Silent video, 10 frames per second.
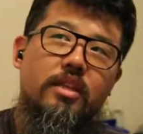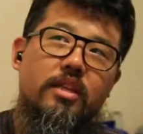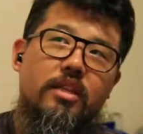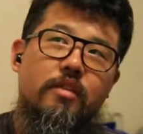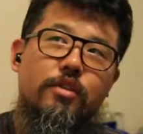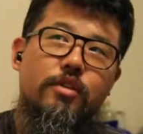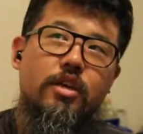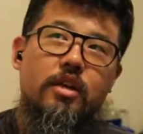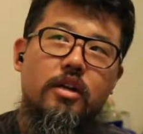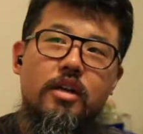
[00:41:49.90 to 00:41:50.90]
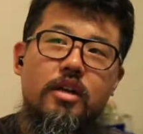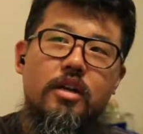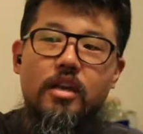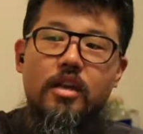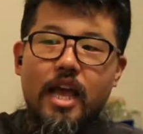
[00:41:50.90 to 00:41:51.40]
future,
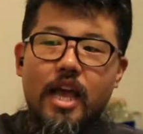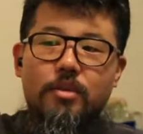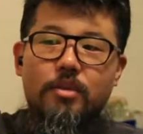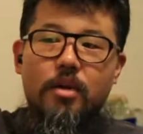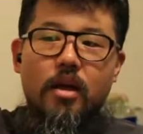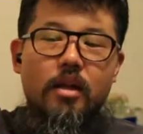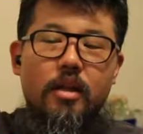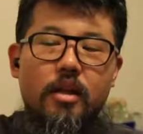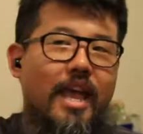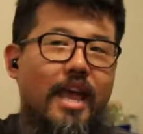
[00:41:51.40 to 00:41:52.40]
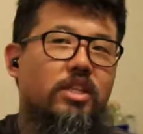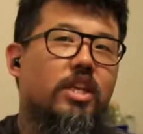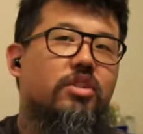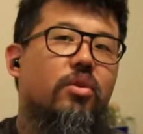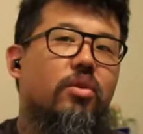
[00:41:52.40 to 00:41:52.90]
he happens upon an antique
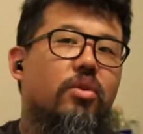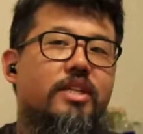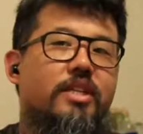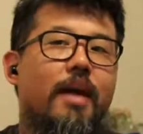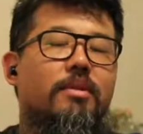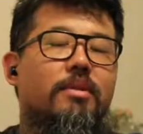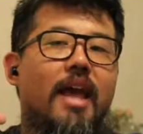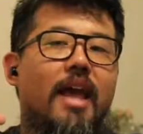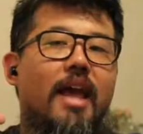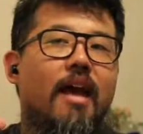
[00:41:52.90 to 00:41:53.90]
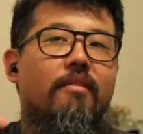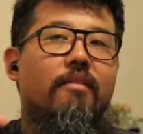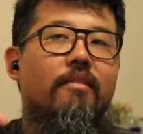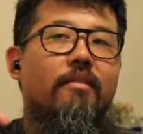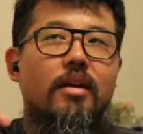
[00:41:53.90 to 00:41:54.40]
store which happens to have
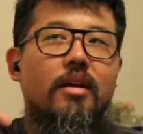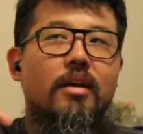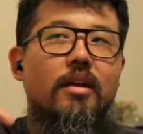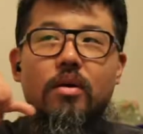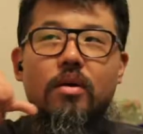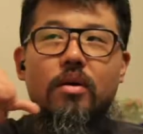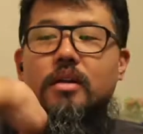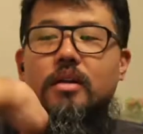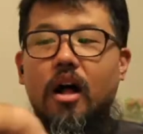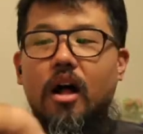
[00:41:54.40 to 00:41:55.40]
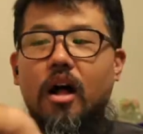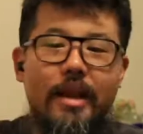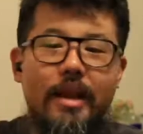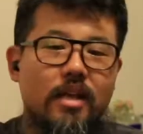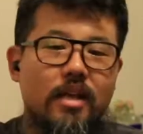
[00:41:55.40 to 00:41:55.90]
an
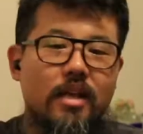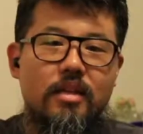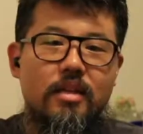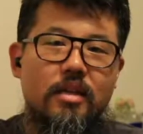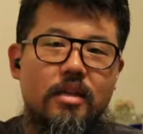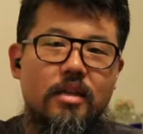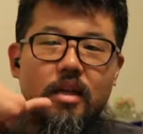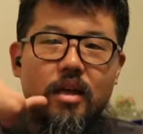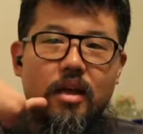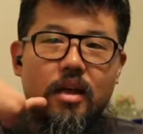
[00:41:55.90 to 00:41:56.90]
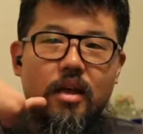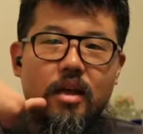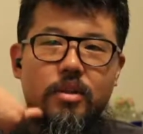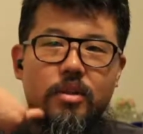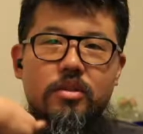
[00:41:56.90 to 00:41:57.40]
almanac
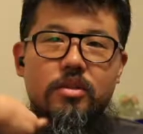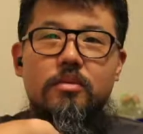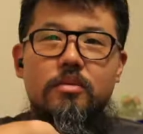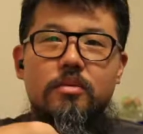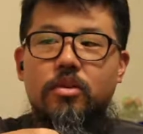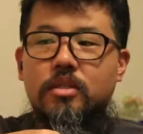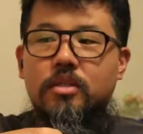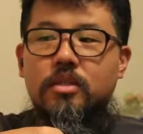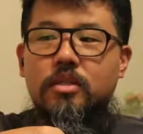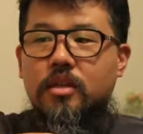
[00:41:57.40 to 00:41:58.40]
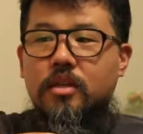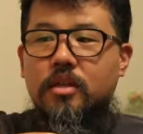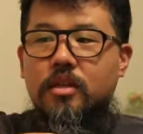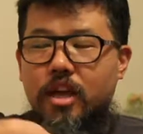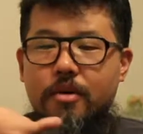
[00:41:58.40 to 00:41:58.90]
with the
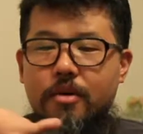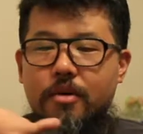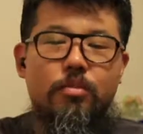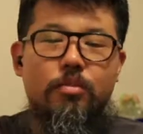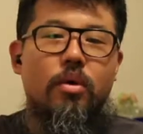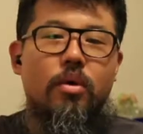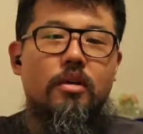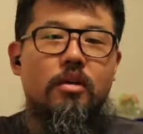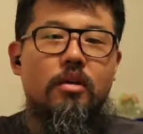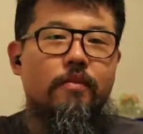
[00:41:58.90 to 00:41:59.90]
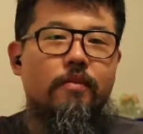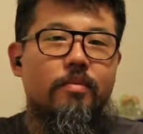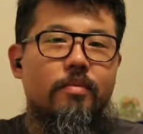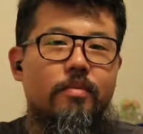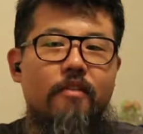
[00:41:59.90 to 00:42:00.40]
outcome of
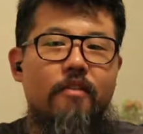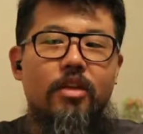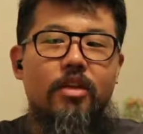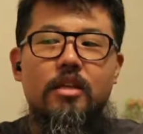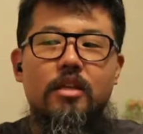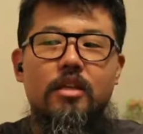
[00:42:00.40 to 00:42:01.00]
every